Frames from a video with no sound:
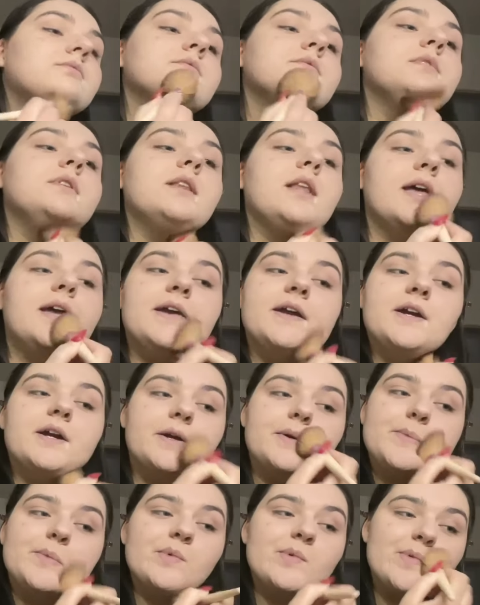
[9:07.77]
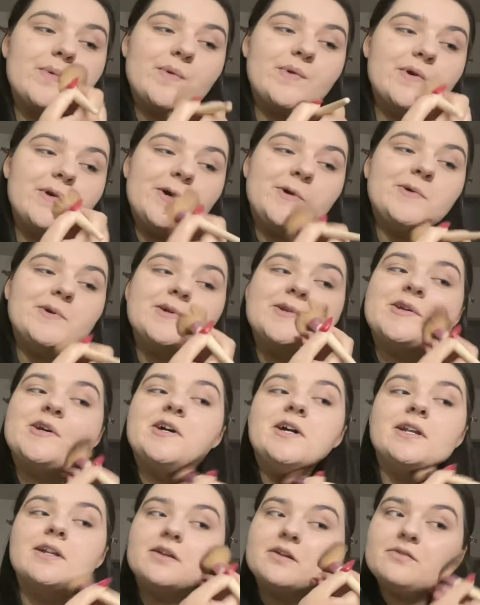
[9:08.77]
layer going
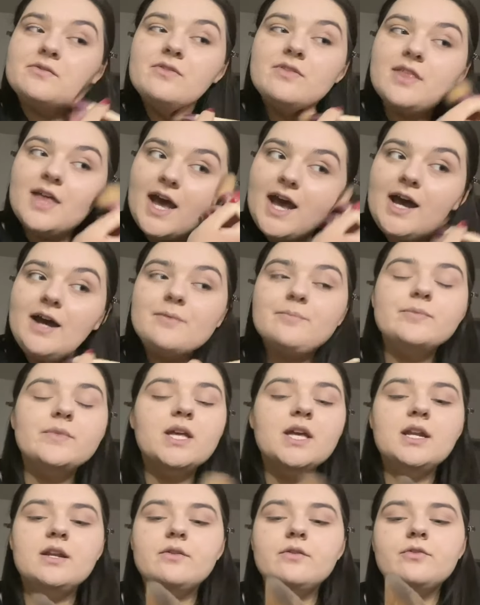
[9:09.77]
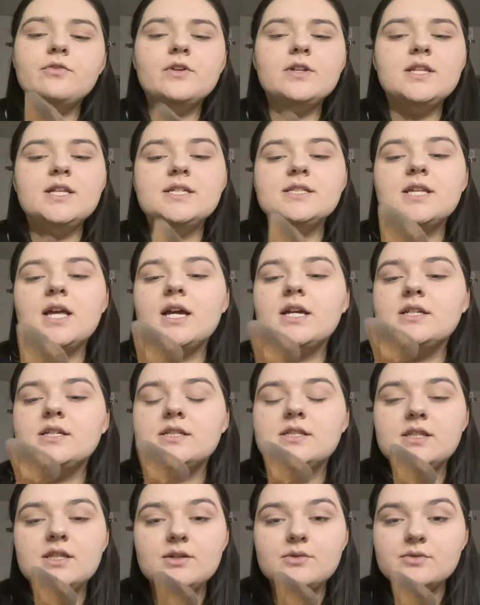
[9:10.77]
on of that, and for this I
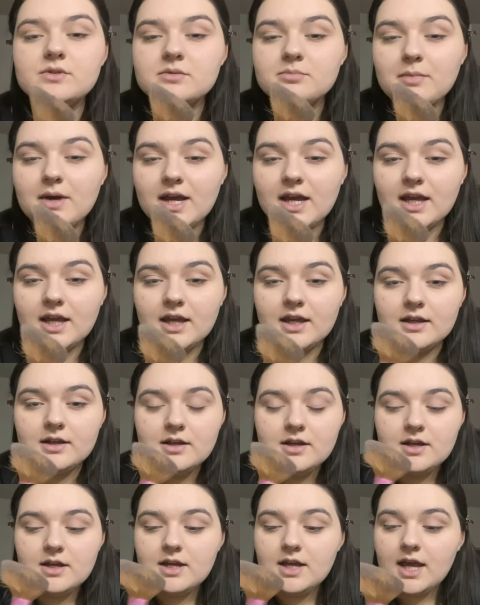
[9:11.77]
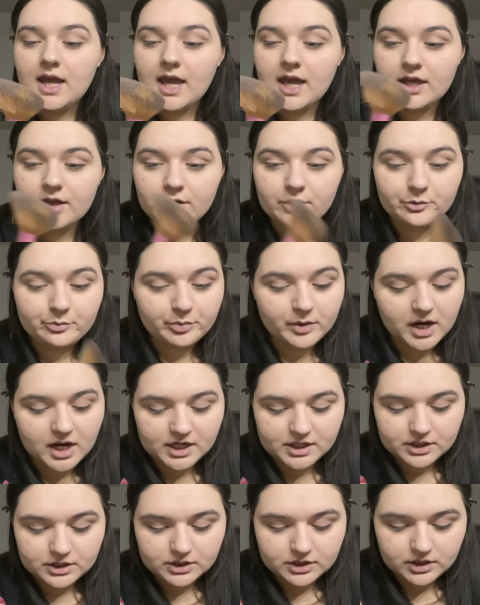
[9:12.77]
just use my angle
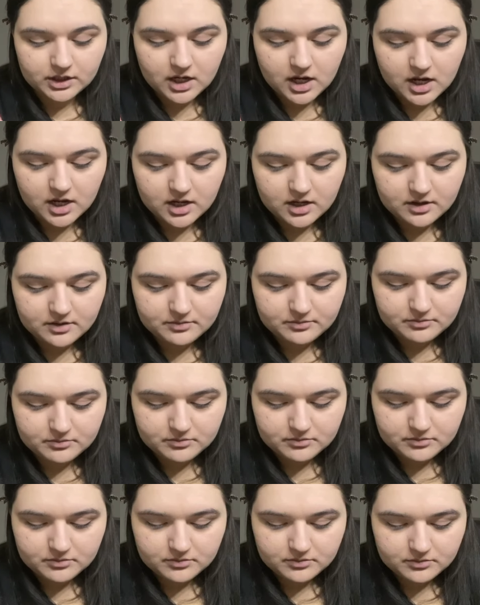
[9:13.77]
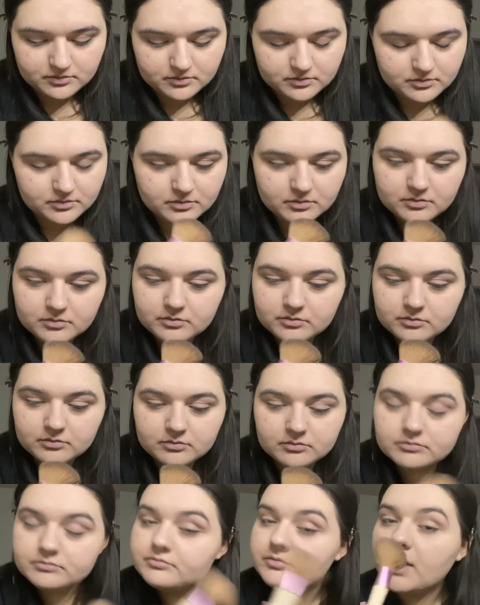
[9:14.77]
brush.
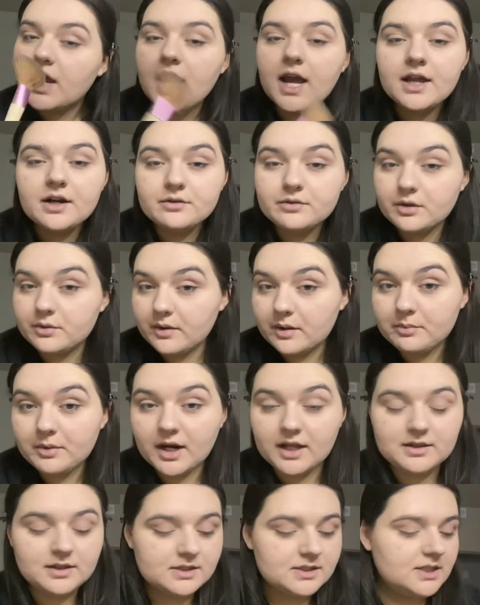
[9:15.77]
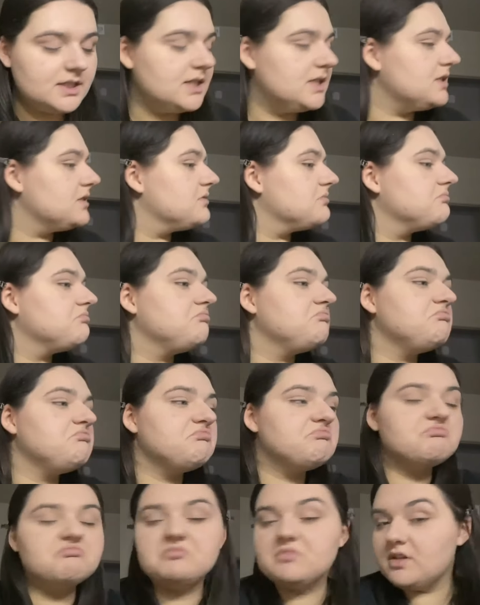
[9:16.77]
I don't know what brown this is,
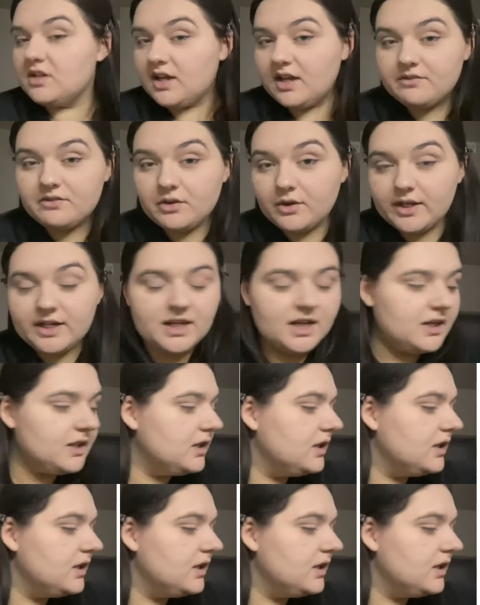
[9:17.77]
I have no idea,